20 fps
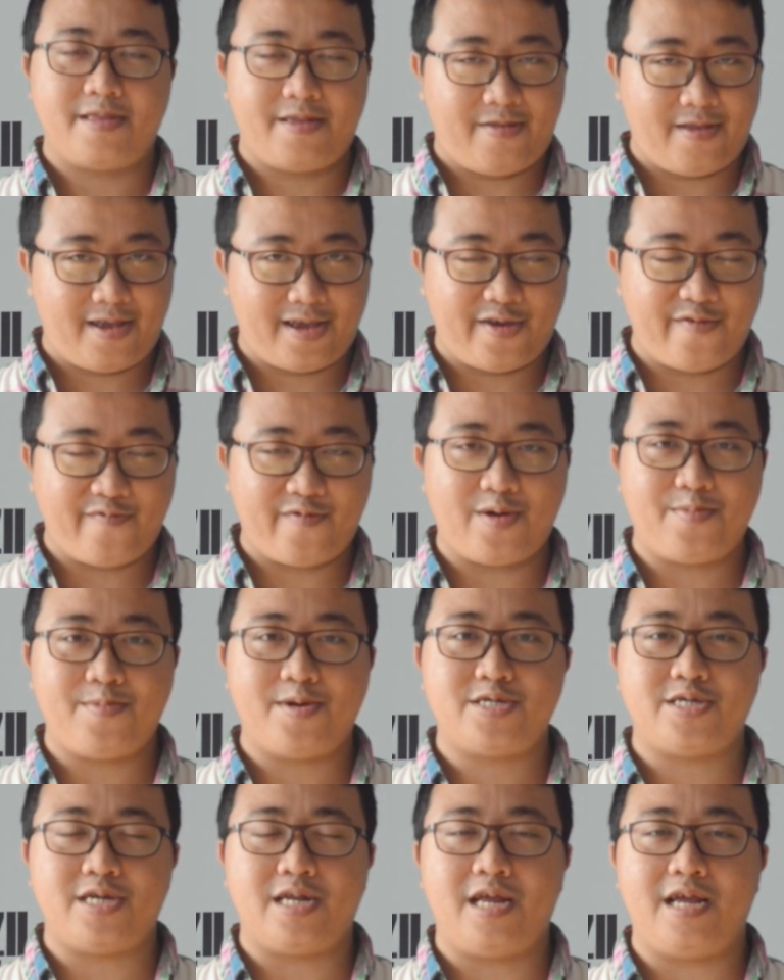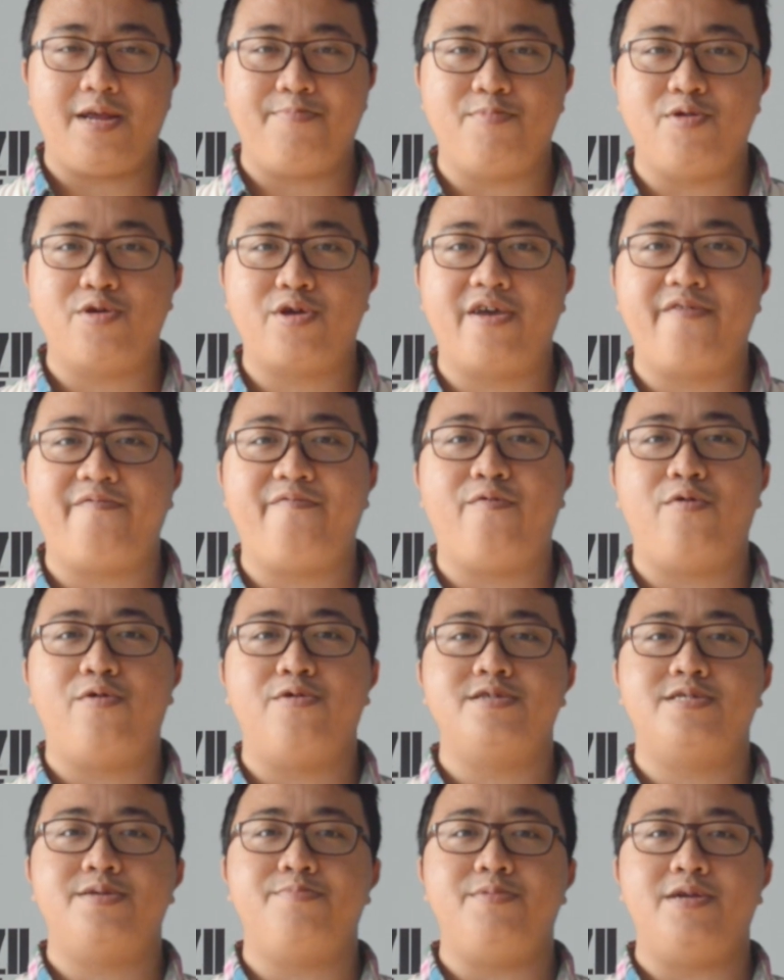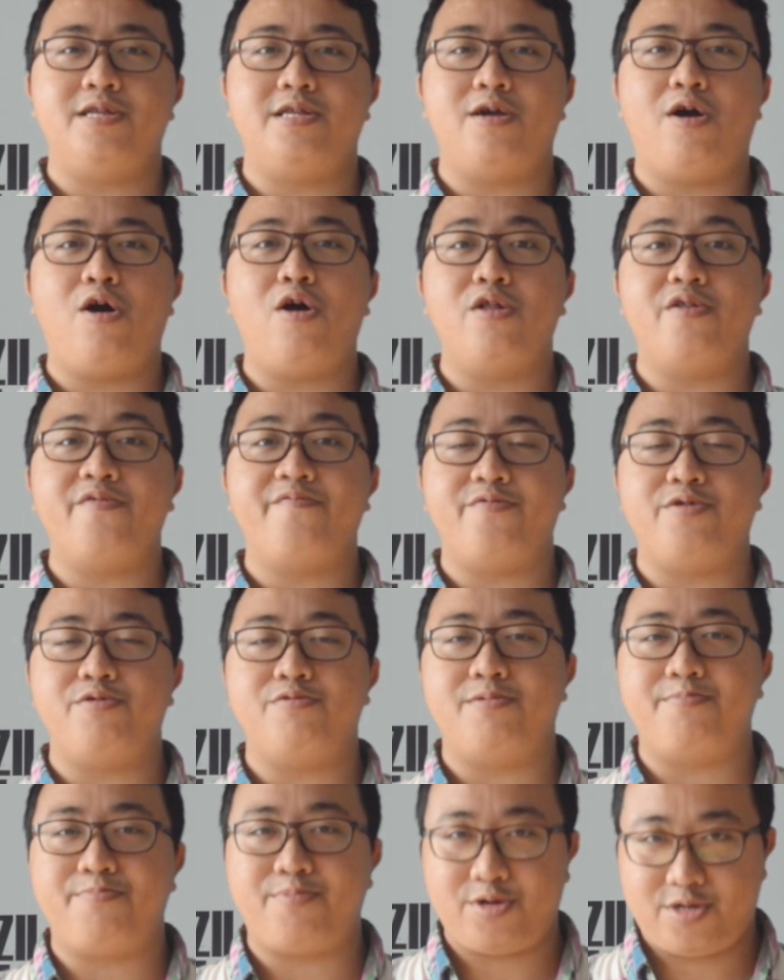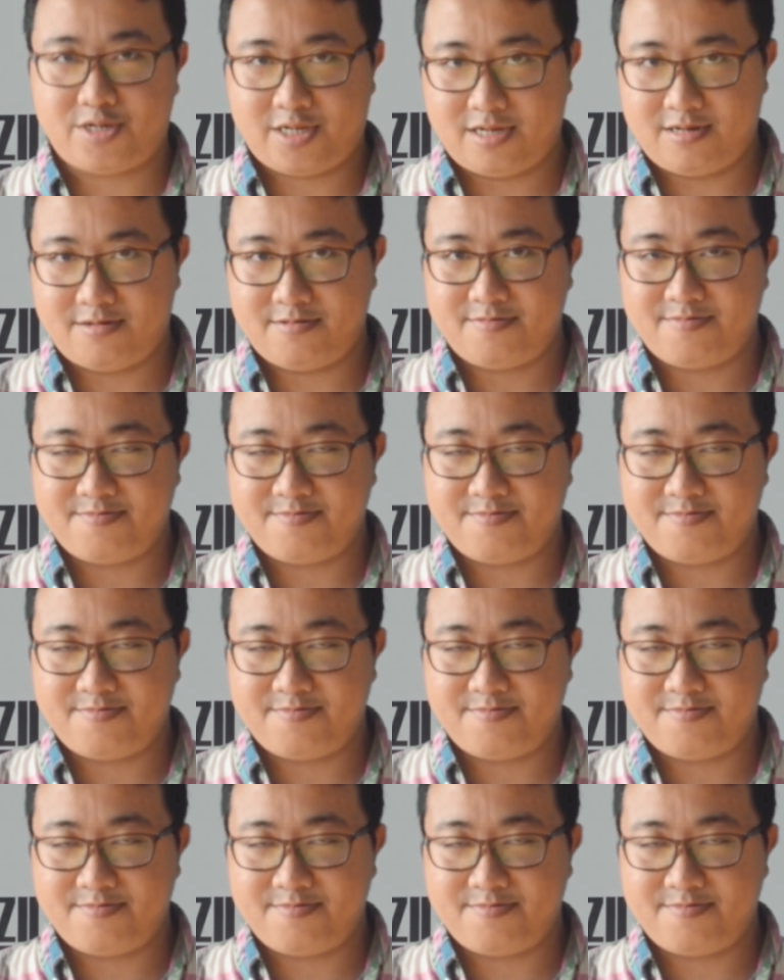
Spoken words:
Thank you very much, and I'm looking forward to meet all of you in person.